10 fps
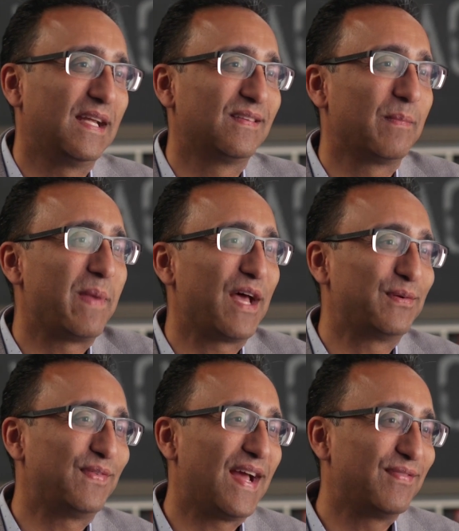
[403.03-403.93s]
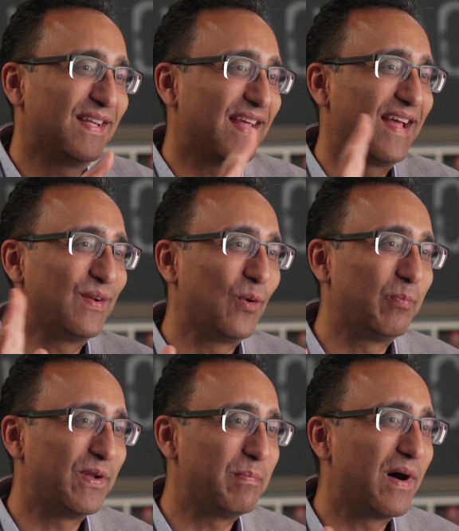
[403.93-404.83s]
It's a matter of having that
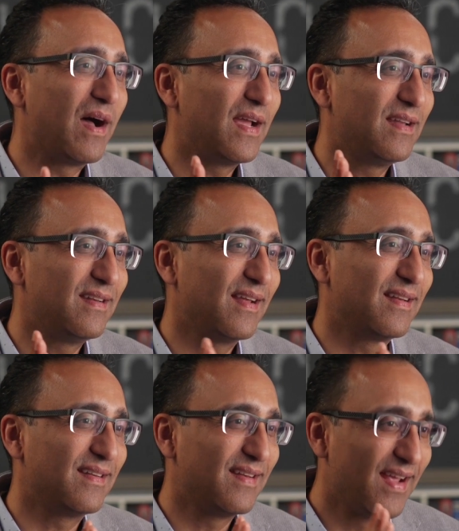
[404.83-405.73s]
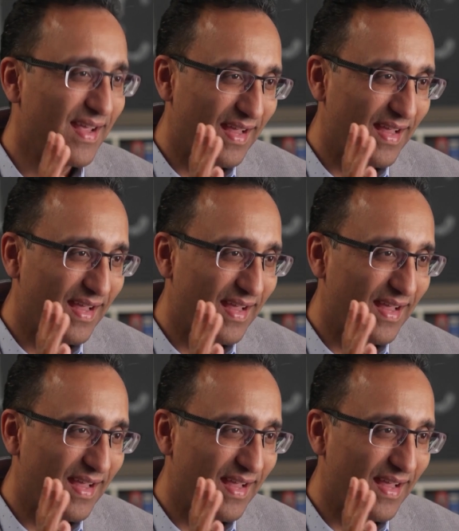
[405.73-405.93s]
open mind and,